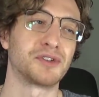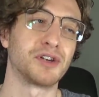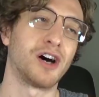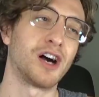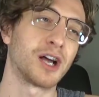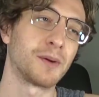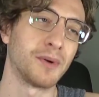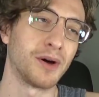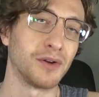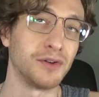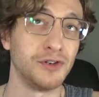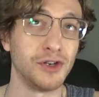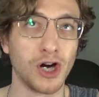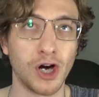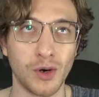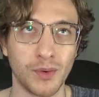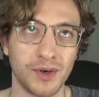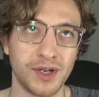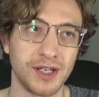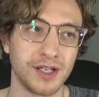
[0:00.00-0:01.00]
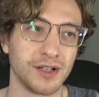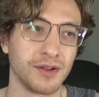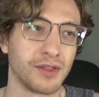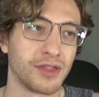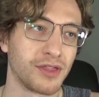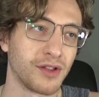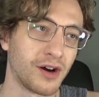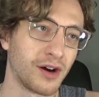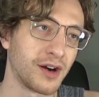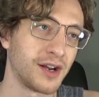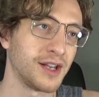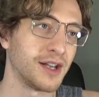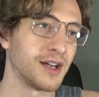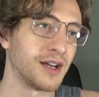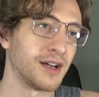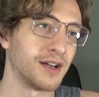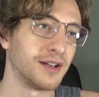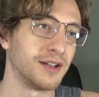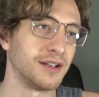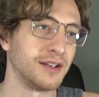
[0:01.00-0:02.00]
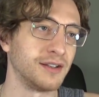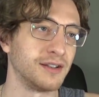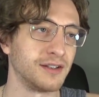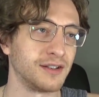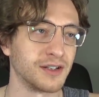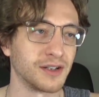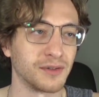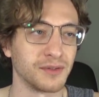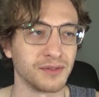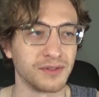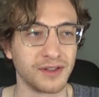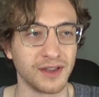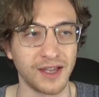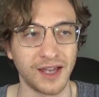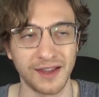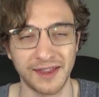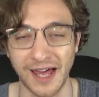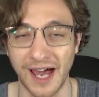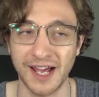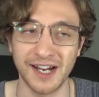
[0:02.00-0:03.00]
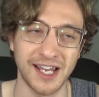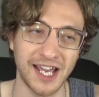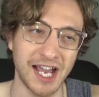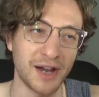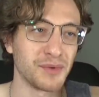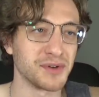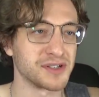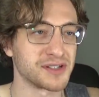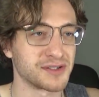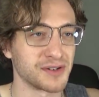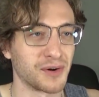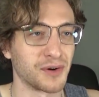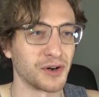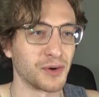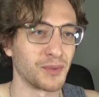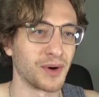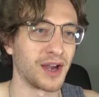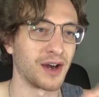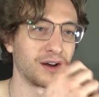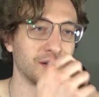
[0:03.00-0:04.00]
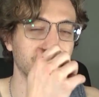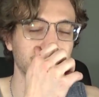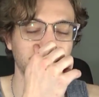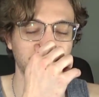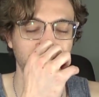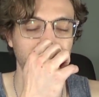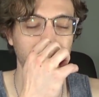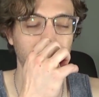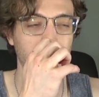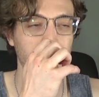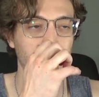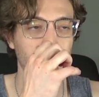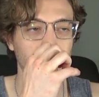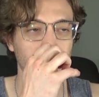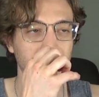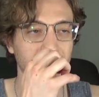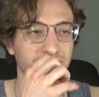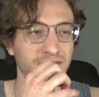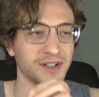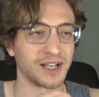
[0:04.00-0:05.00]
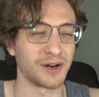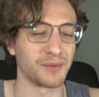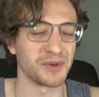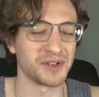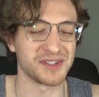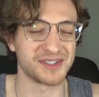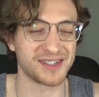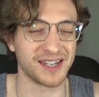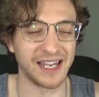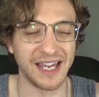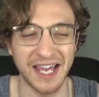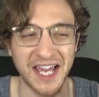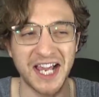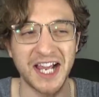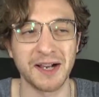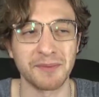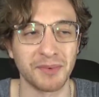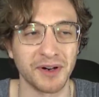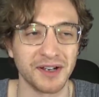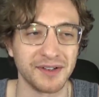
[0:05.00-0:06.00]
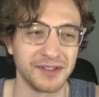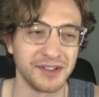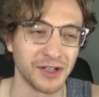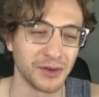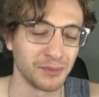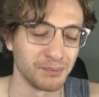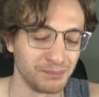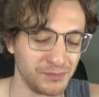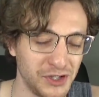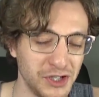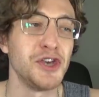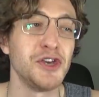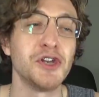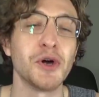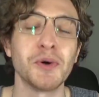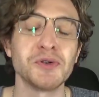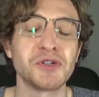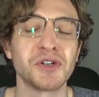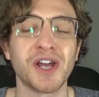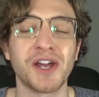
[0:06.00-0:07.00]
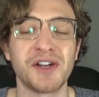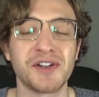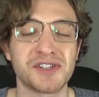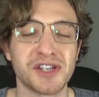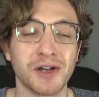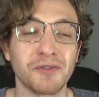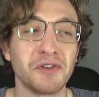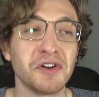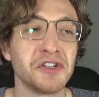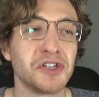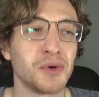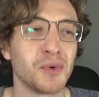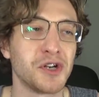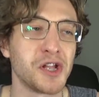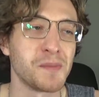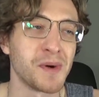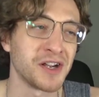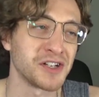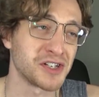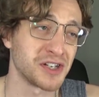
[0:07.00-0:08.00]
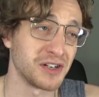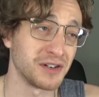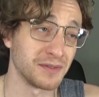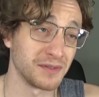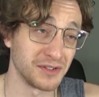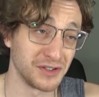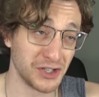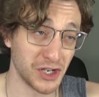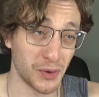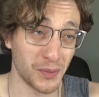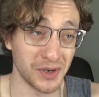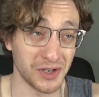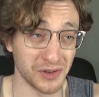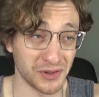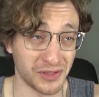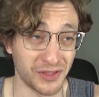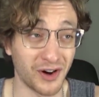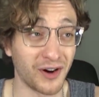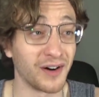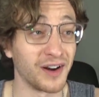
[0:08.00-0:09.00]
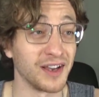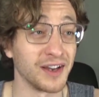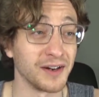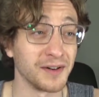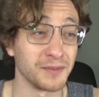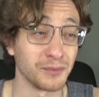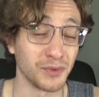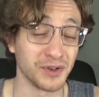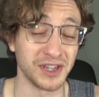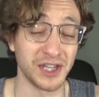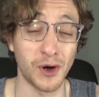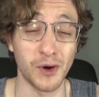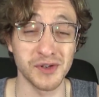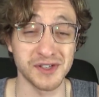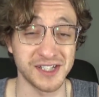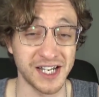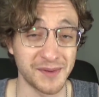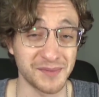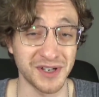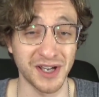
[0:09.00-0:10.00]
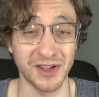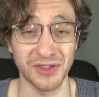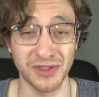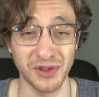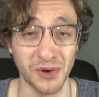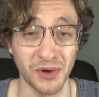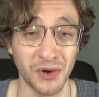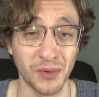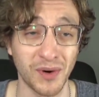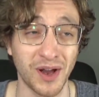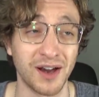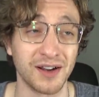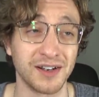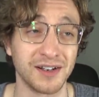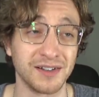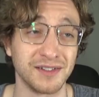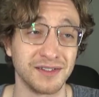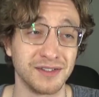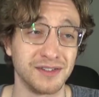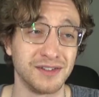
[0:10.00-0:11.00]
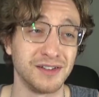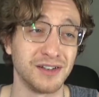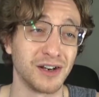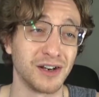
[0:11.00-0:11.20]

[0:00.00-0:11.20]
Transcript: talk about Noe and Tharia, and, that hate was thrown around, like, very briefly. I wouldn't say hate, but, you know what you get yourself into when you mention Noe or Tharia, when those names get thrown around, and,